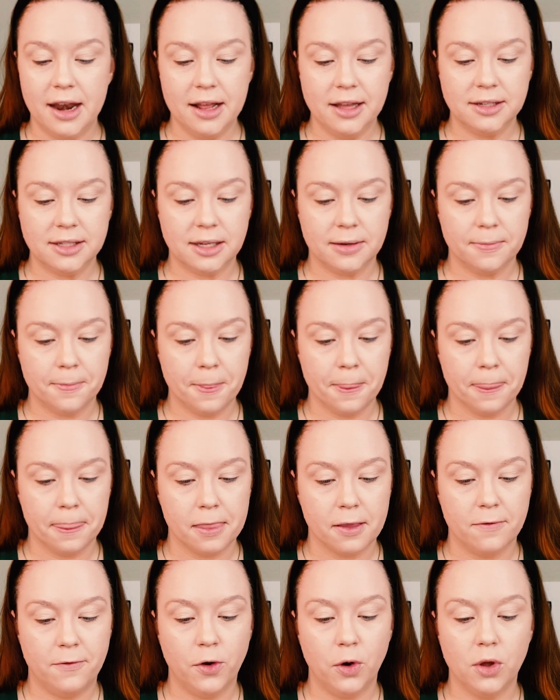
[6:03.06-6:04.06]
is
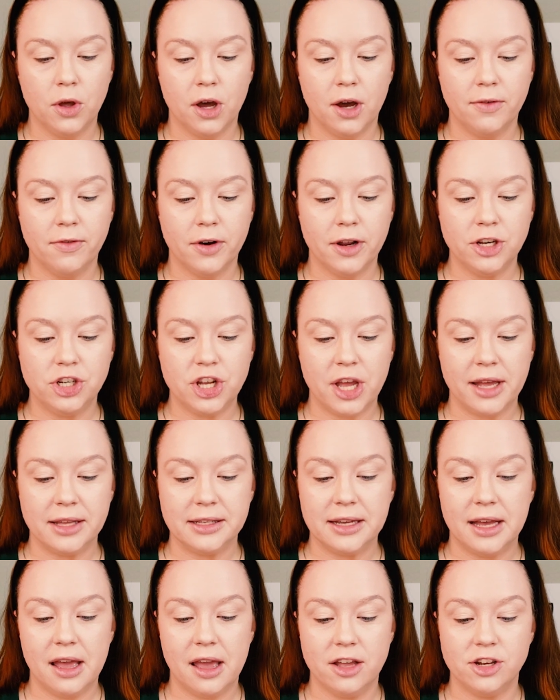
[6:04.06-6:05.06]
full coverage,
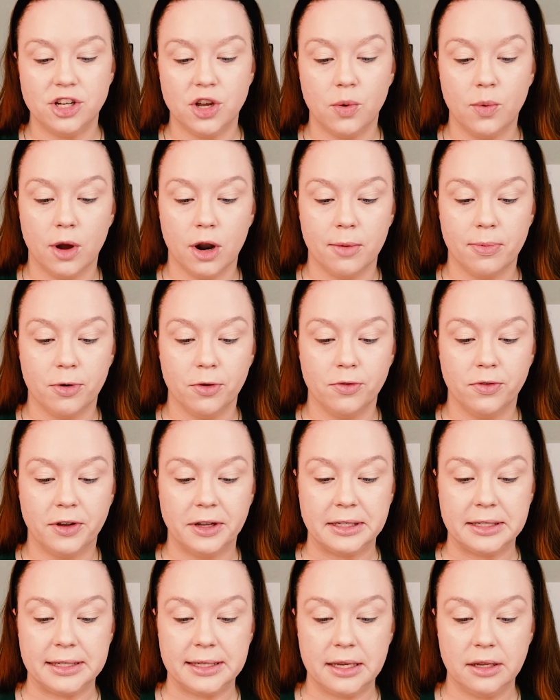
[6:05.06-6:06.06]
anti-aging, waterproof
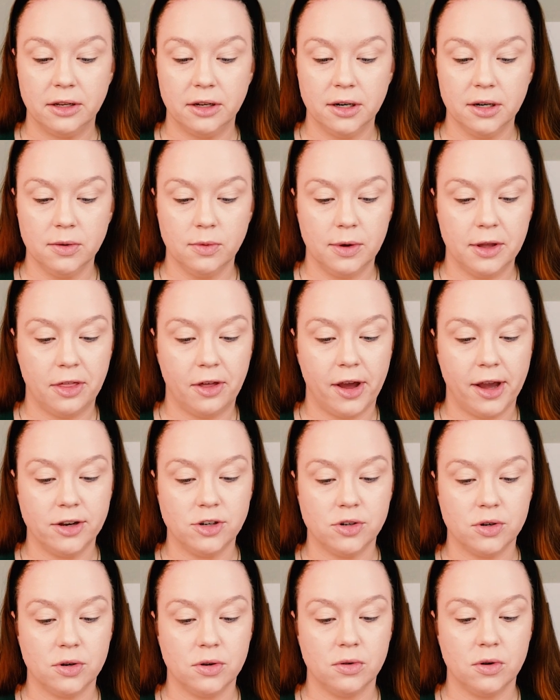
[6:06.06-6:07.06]
concealer with
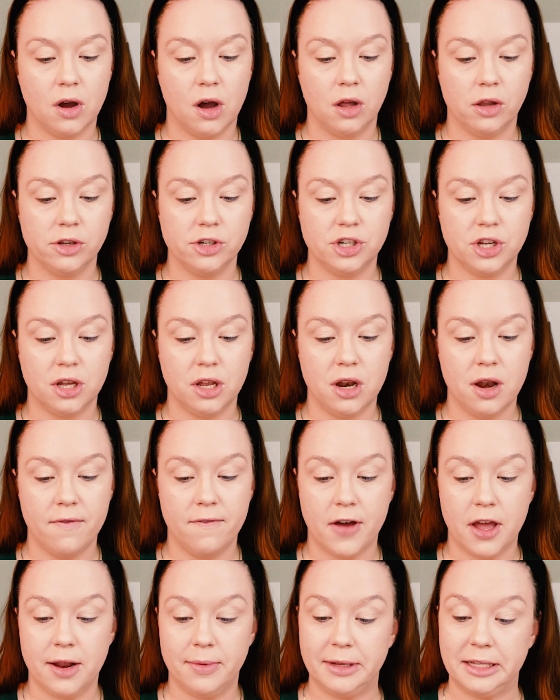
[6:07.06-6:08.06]
hydro collagen,
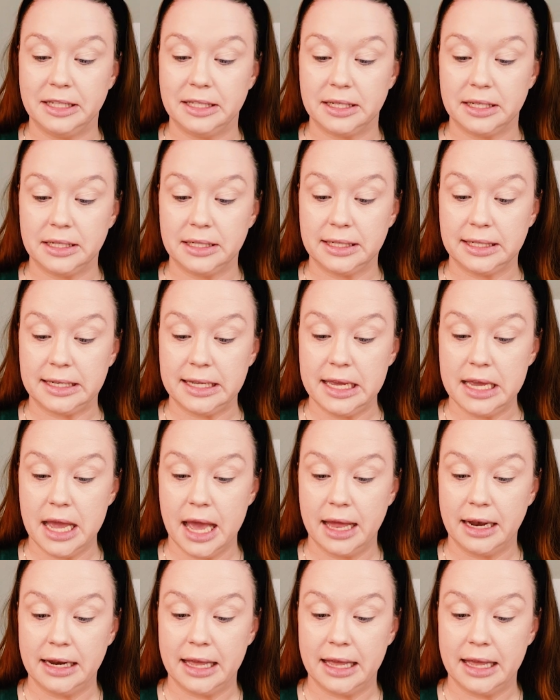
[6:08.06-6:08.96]
vitamins C and